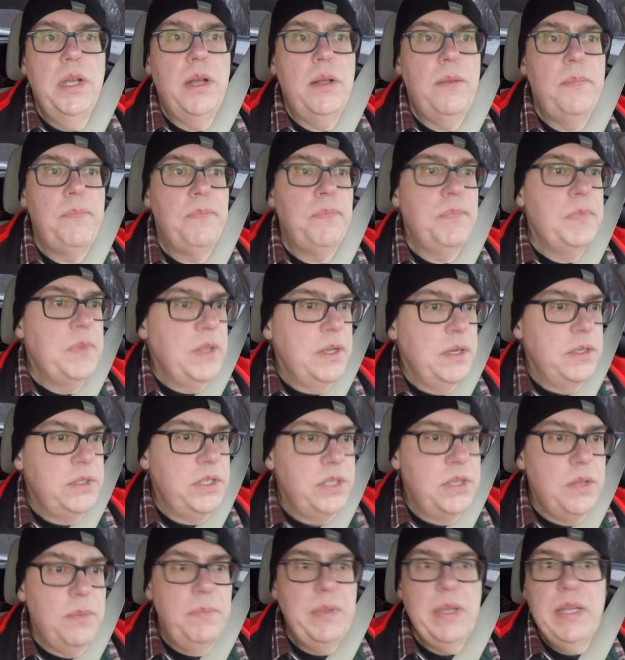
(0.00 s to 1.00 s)
um,
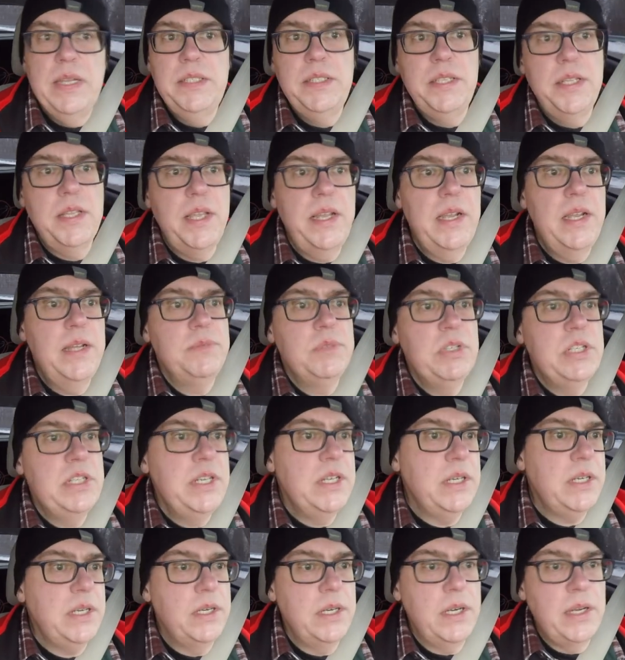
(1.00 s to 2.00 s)
to the base of the
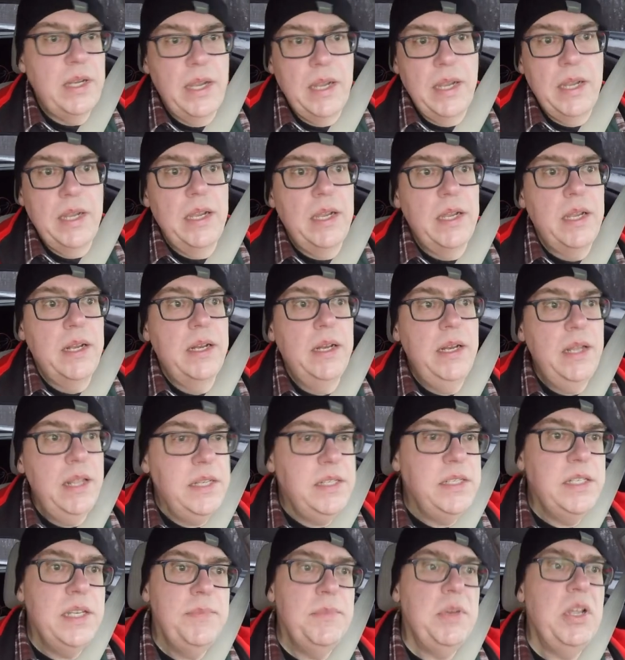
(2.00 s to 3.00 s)
hamstick, and
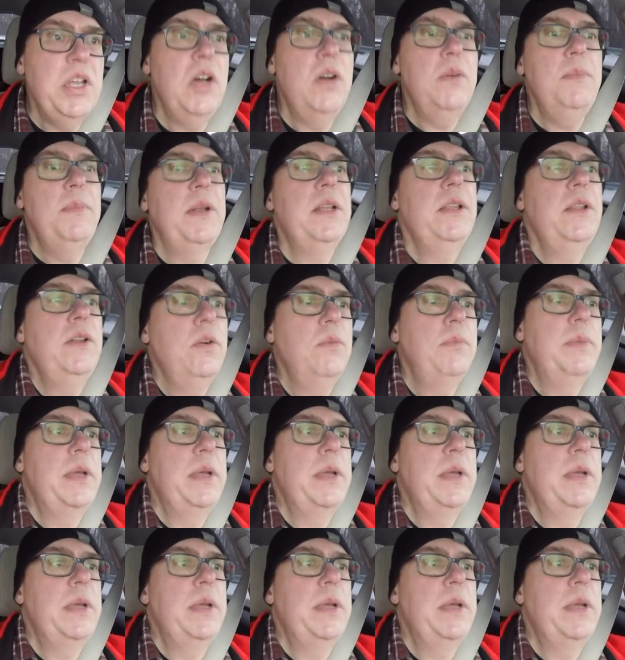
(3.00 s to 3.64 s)
that seemed to help a little